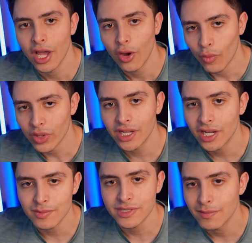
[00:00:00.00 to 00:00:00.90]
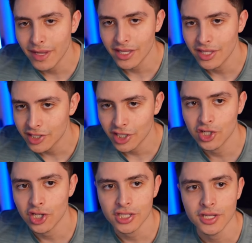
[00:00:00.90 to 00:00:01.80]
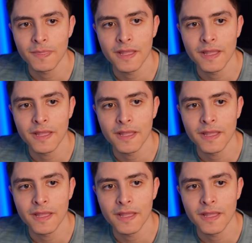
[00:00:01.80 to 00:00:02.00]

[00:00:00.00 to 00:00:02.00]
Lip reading: when it comes to making decisions,